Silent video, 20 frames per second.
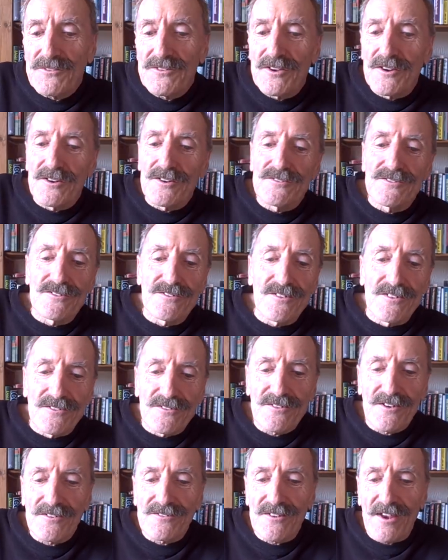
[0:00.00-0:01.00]
churches in
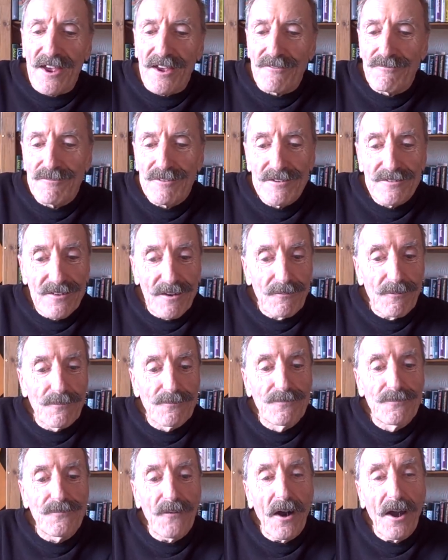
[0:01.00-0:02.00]
such areas have a
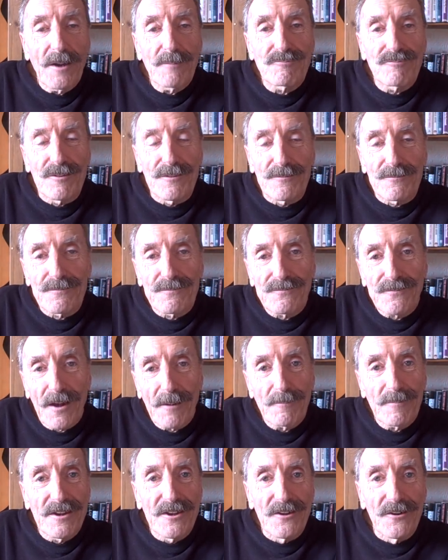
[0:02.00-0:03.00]
vibrant,
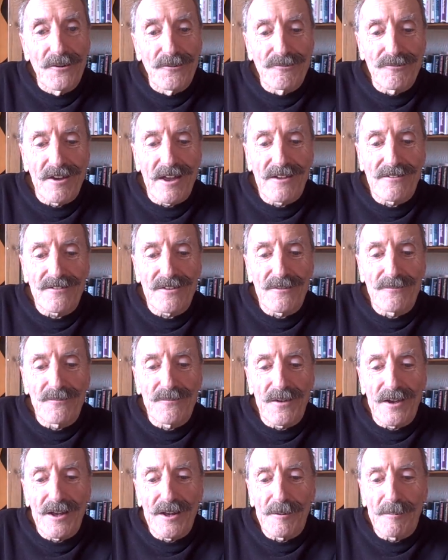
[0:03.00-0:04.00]
family-oriented
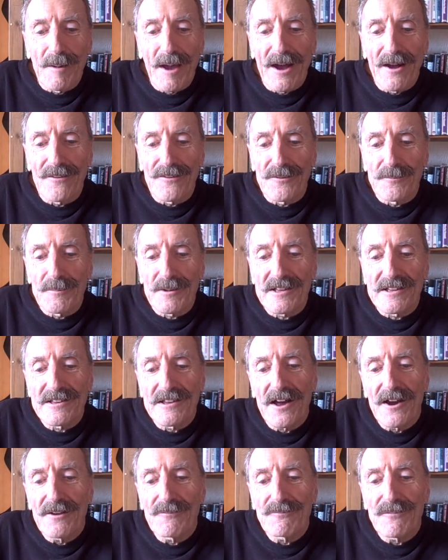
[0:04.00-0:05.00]
feel about them, with
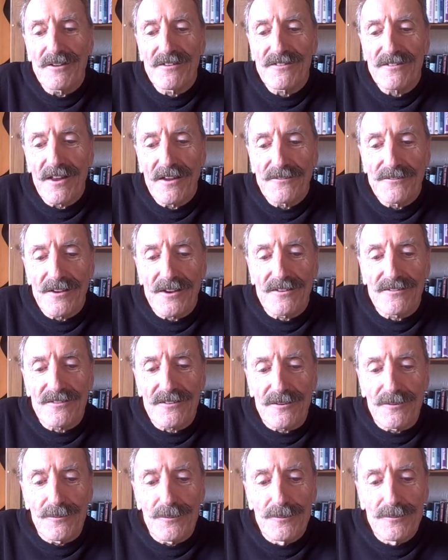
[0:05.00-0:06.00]
lively Sunday
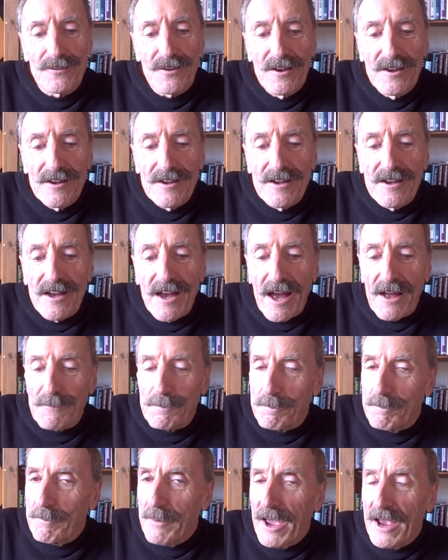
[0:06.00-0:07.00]
schools and
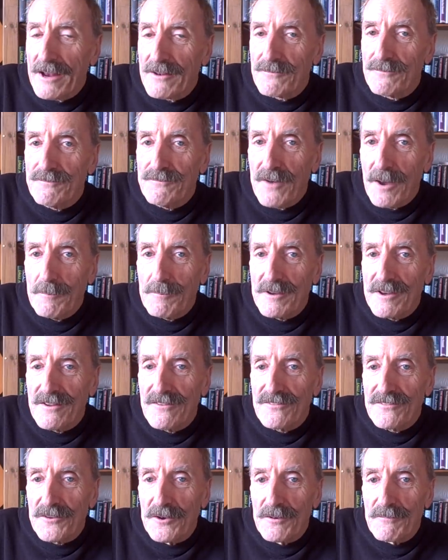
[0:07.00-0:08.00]
packed family
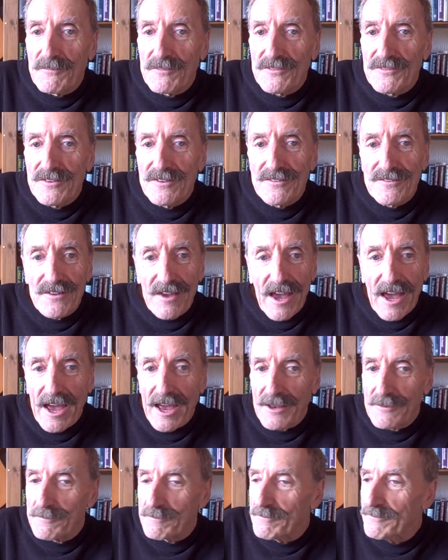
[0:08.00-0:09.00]
services
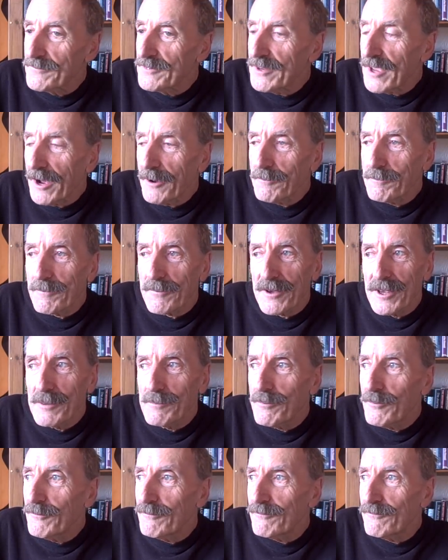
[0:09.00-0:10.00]
and young
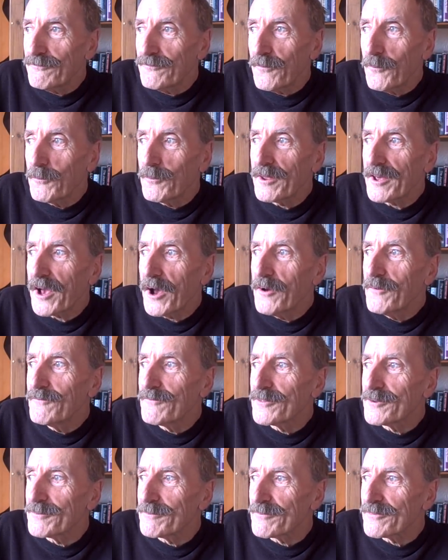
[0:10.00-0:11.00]
people falling
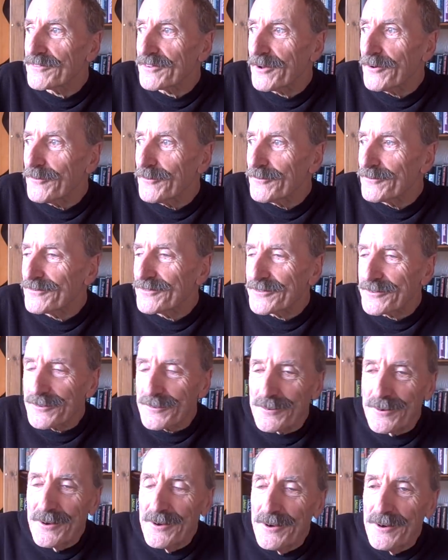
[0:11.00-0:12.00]
over themselves
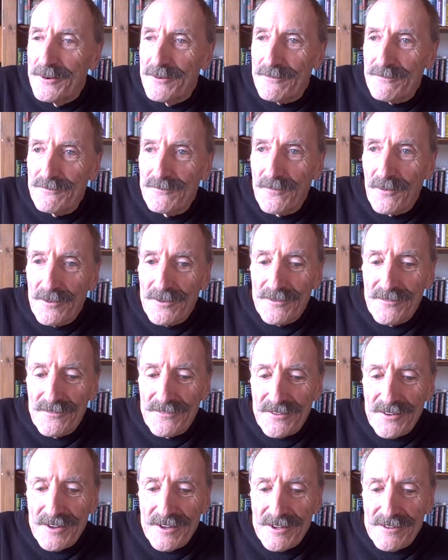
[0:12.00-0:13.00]
to
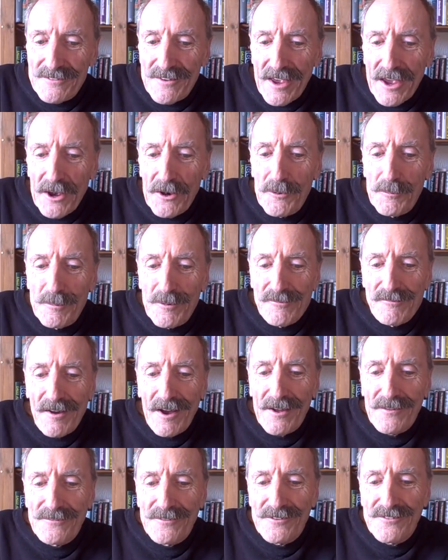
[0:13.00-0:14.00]
volunteer to help
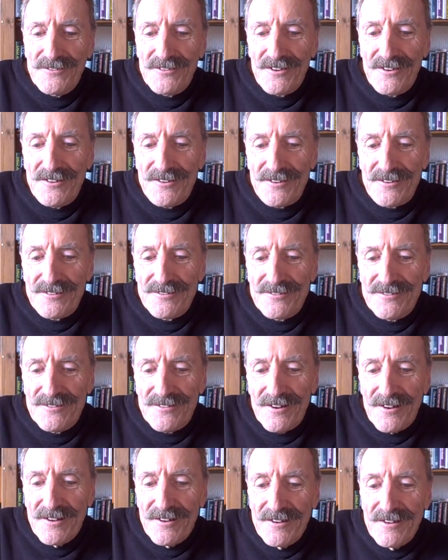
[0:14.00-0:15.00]
around the
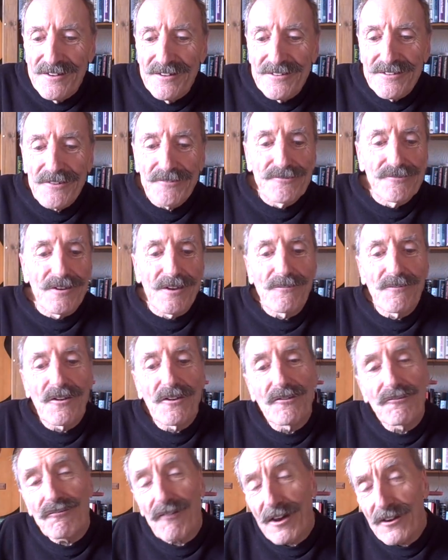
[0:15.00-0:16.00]
church. There are
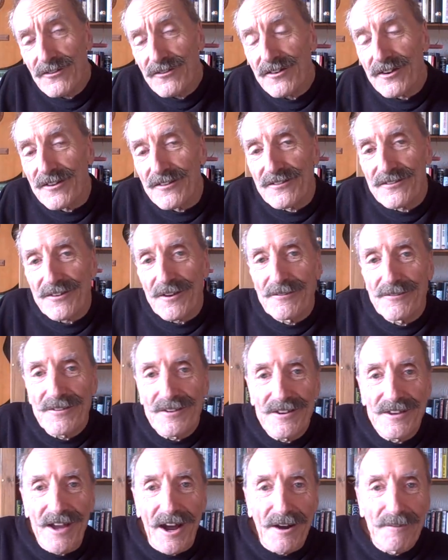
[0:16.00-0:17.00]
even creches so
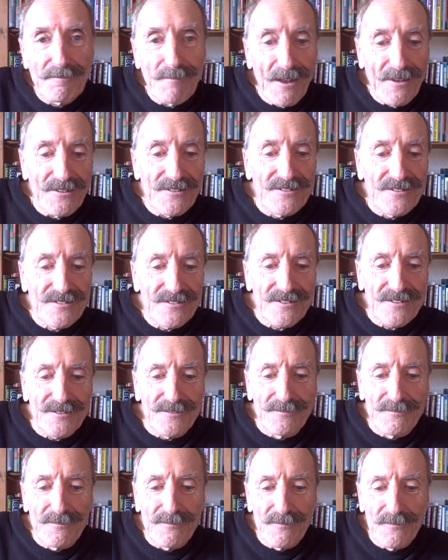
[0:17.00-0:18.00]
that young mothers
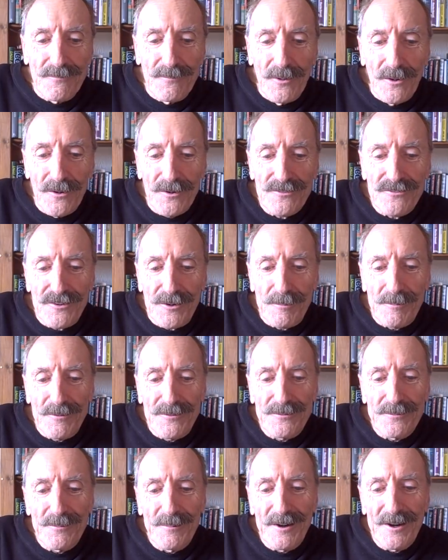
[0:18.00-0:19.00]
can worship
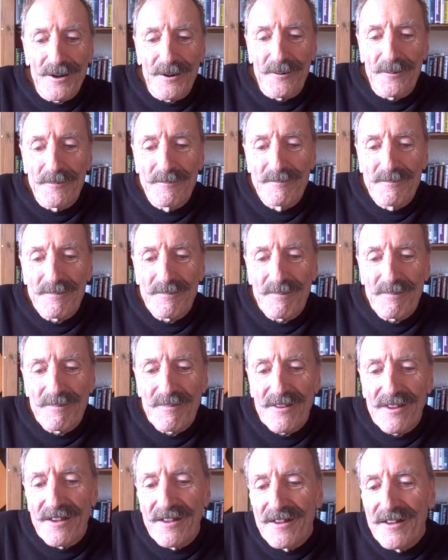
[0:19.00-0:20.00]
as well.
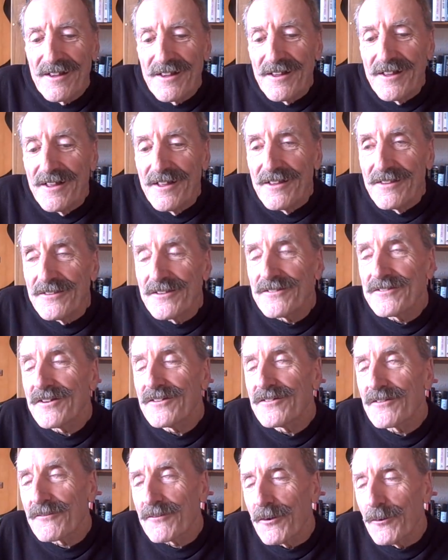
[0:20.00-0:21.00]
This
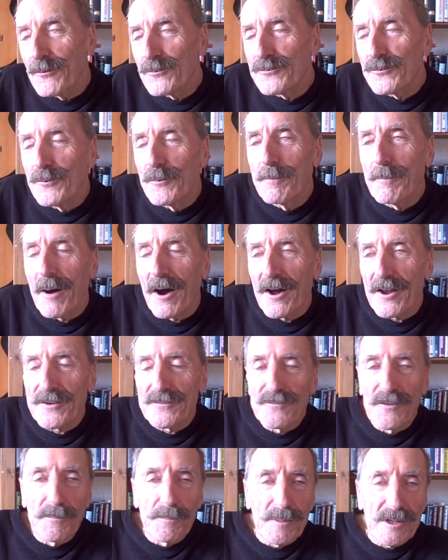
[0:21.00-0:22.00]
is, of course, all part
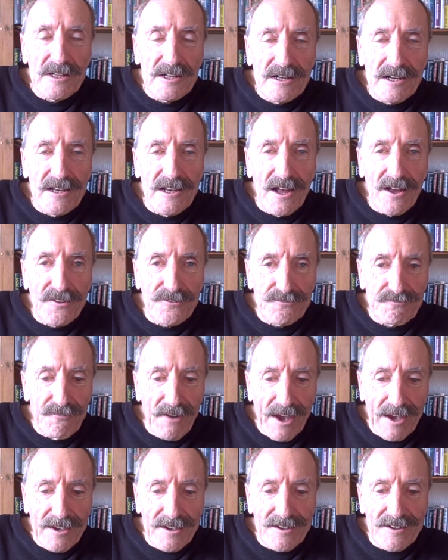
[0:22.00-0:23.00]
of a middle-class
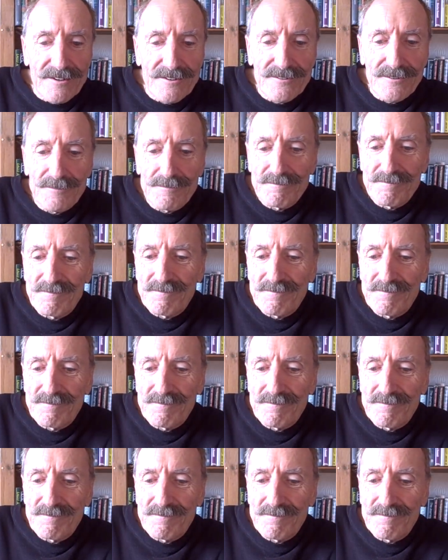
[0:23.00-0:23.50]
racket.